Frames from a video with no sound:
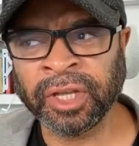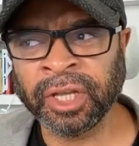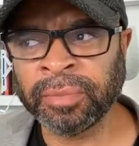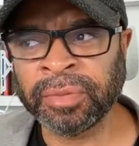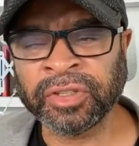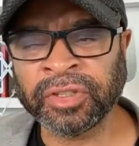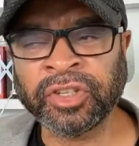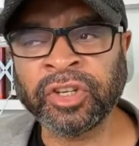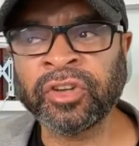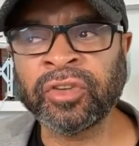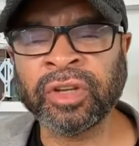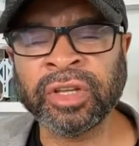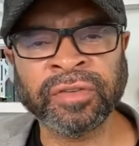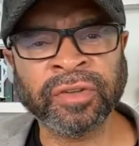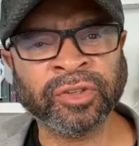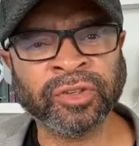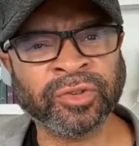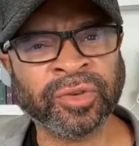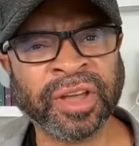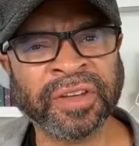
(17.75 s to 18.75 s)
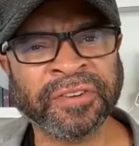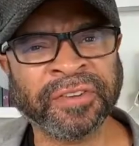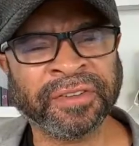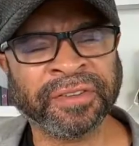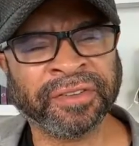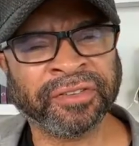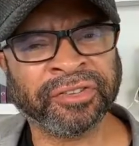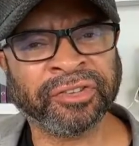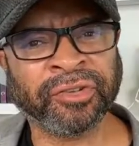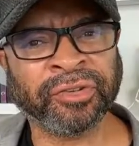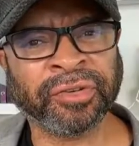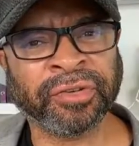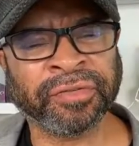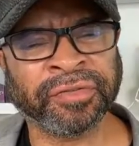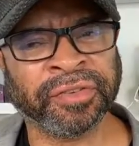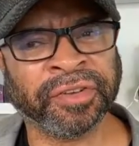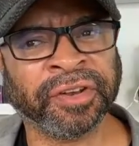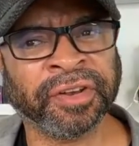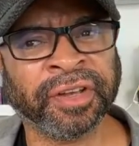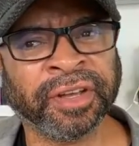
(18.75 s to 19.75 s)
particularly if you're trying to sort of
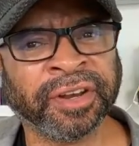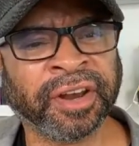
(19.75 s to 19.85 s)
get a good